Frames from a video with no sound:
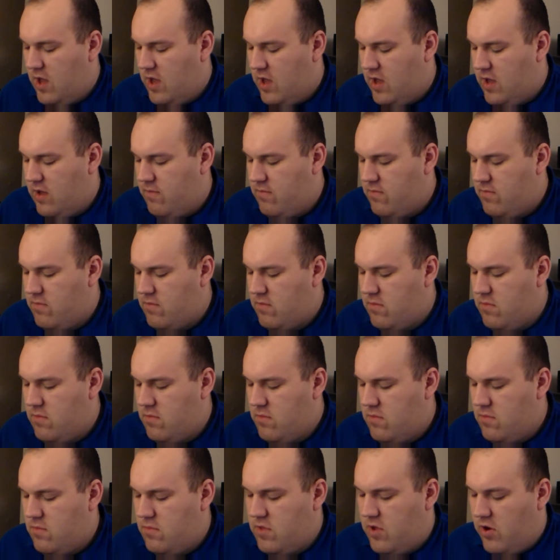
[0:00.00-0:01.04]
They're
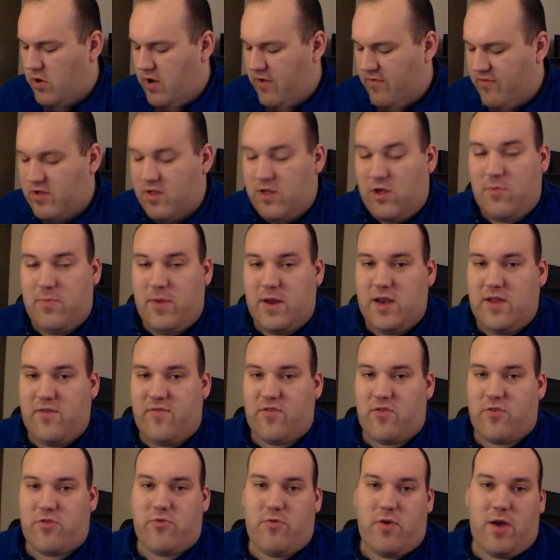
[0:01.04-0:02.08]
never slowed by
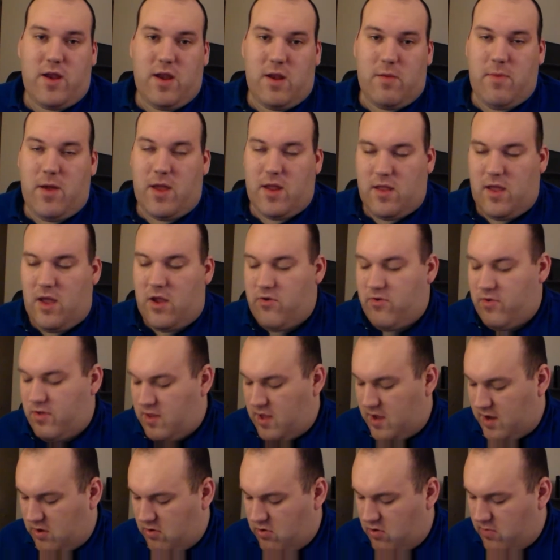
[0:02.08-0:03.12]
difficult terrain and make
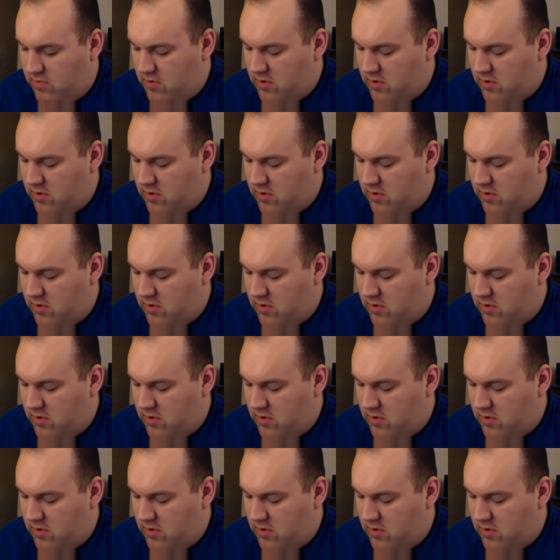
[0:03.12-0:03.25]
dangerous like